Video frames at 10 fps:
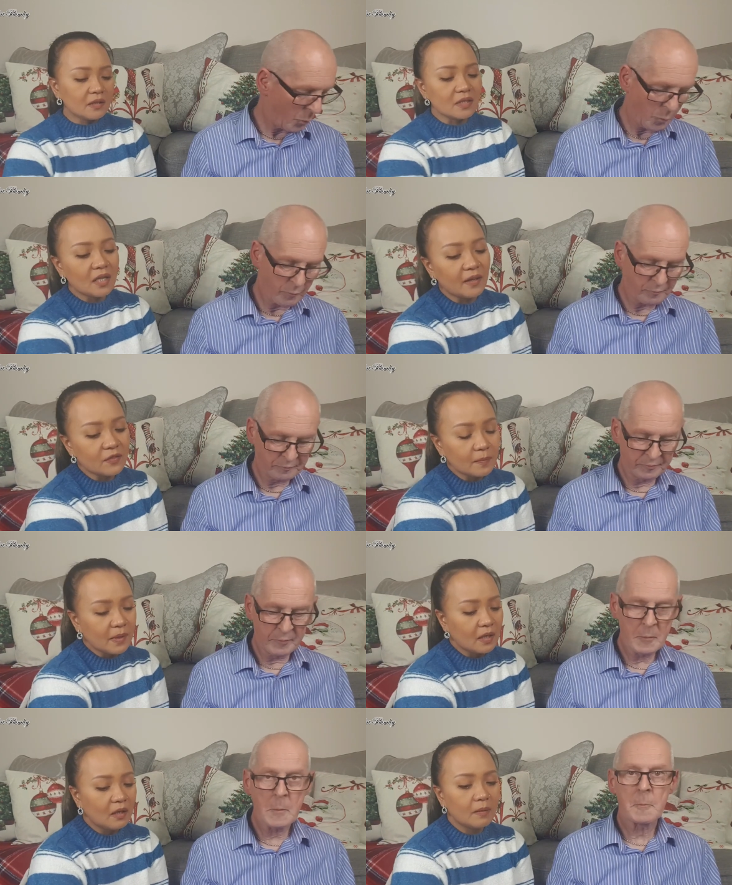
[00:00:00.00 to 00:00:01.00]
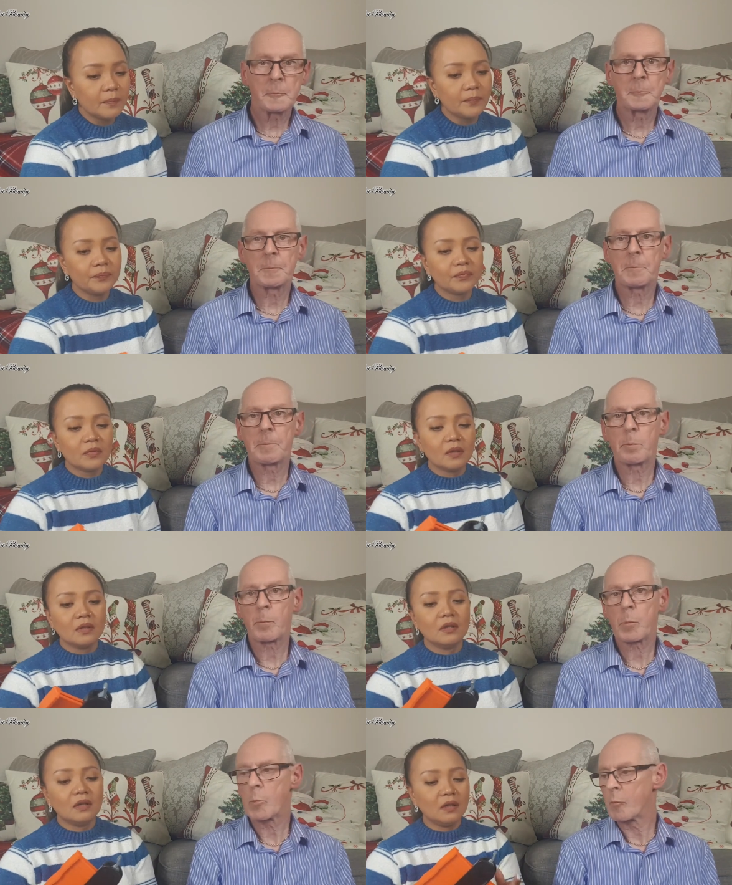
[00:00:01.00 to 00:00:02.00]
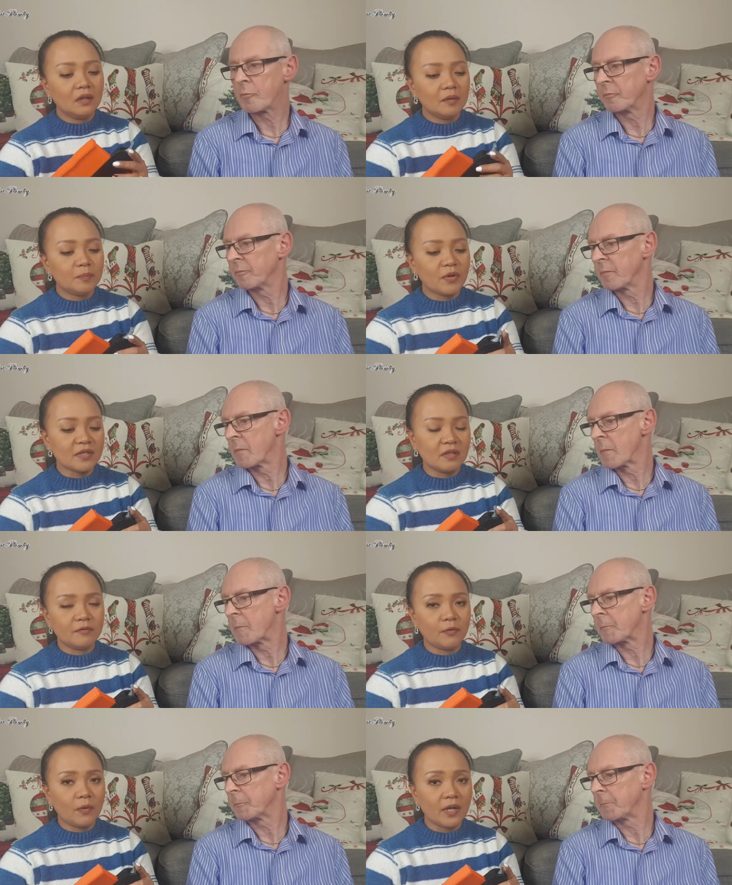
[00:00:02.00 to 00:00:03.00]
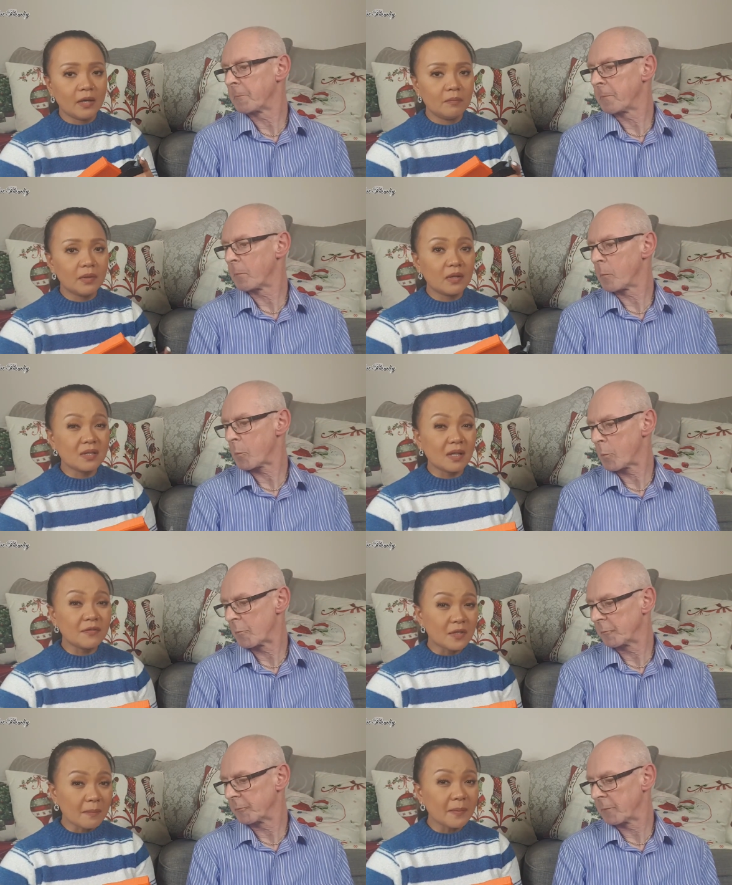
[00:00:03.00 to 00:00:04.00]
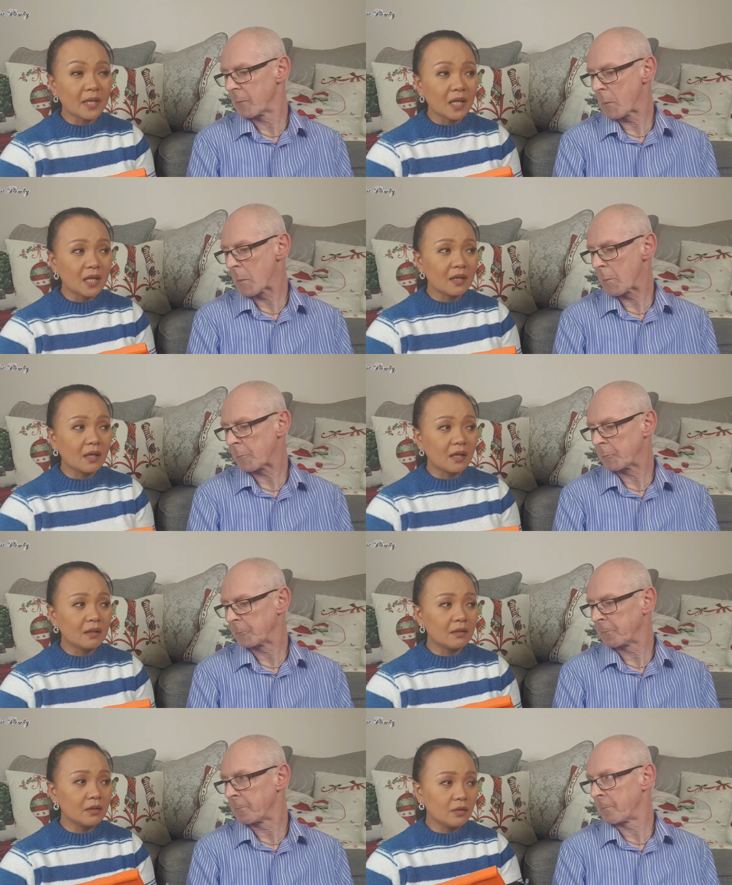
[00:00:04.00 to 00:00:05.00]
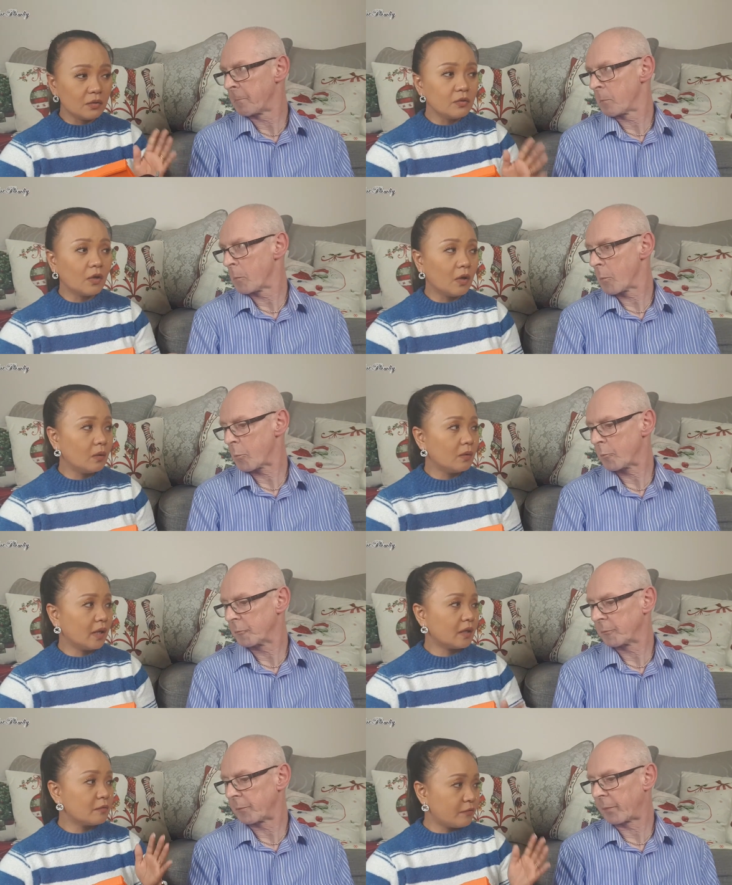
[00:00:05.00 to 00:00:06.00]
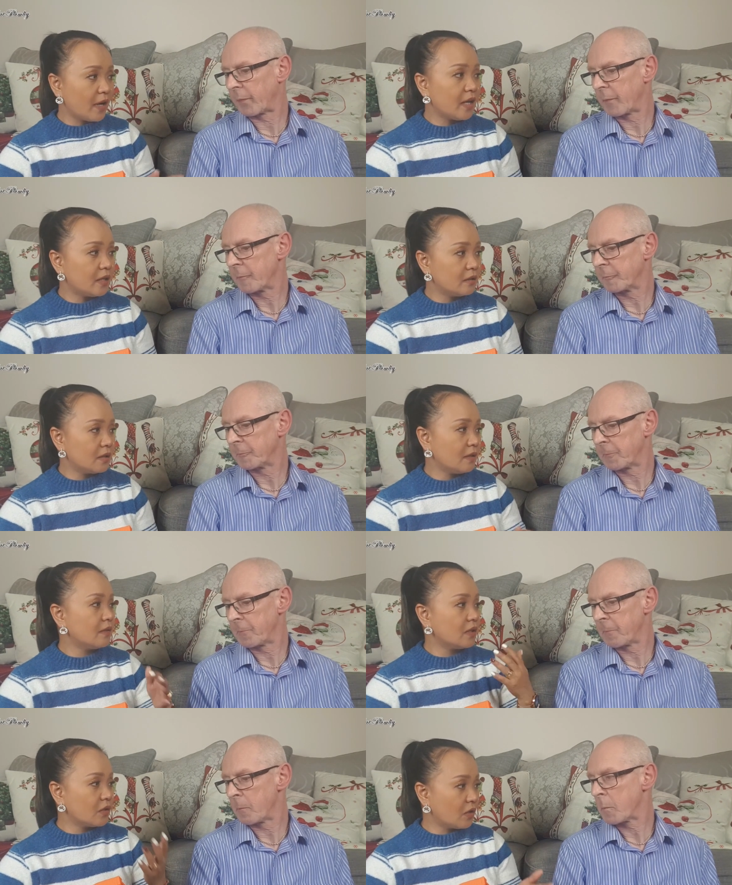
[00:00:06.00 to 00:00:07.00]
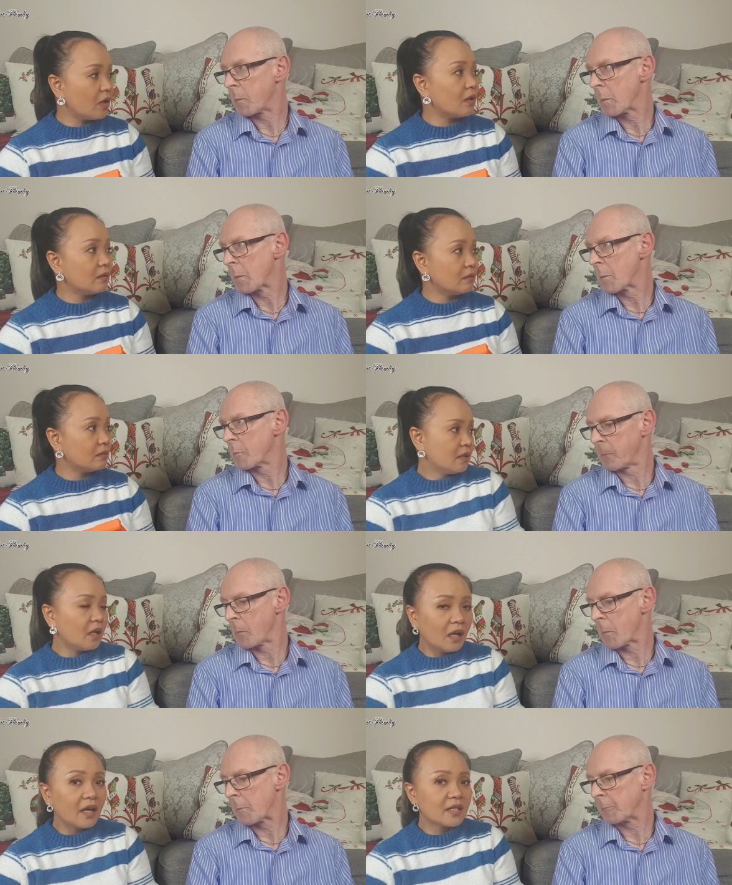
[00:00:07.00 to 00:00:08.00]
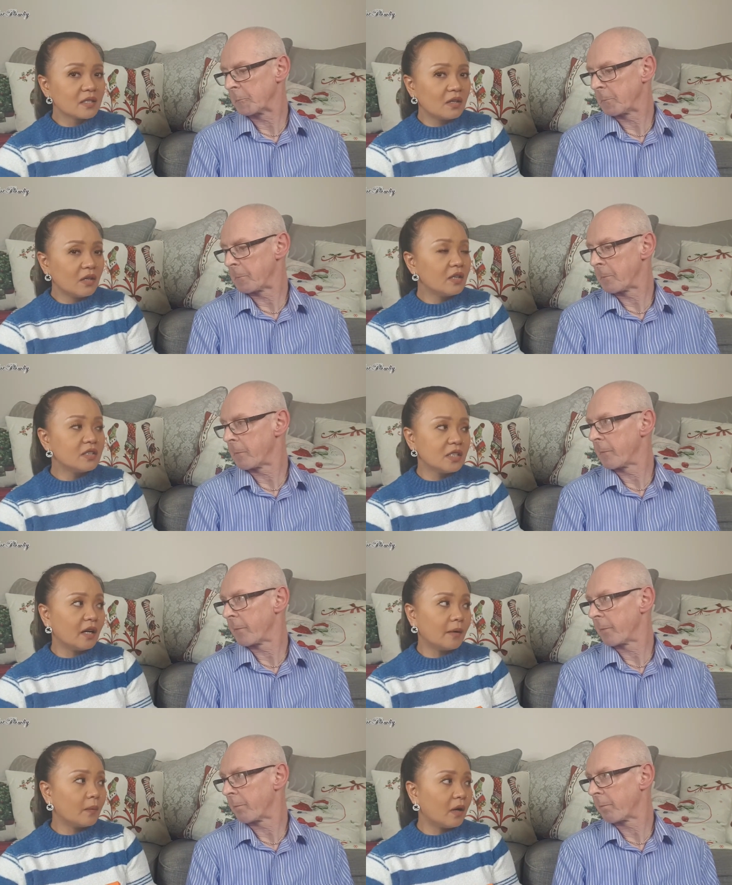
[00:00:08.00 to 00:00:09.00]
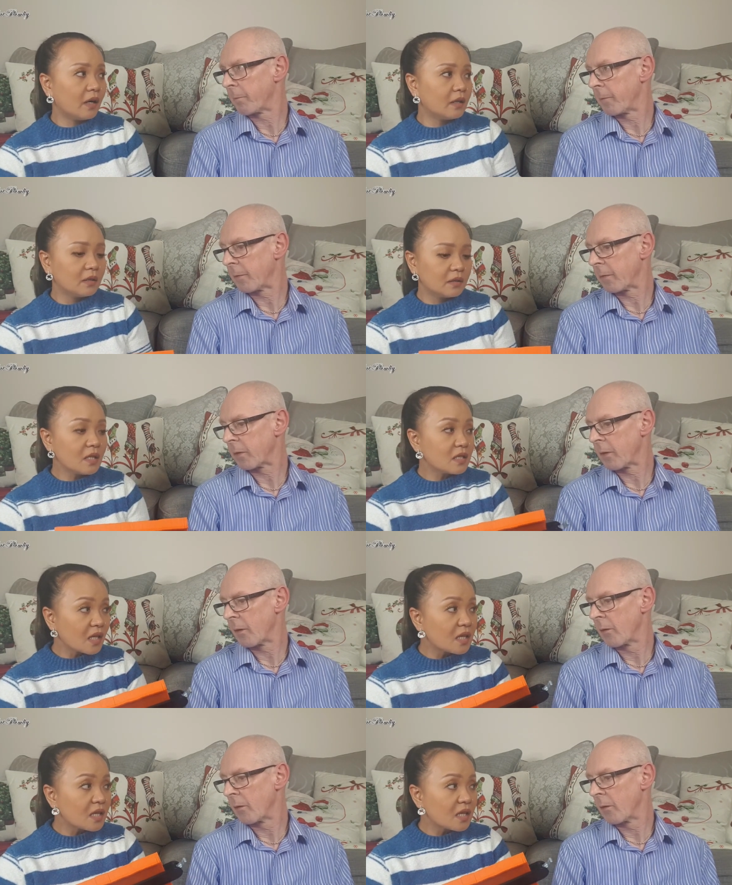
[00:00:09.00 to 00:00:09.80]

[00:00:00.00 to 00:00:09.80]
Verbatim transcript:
Speaker 1: it doesn't have to be a present for him, because if somebody that you know, like a friend, even a girl that likes her DIY, this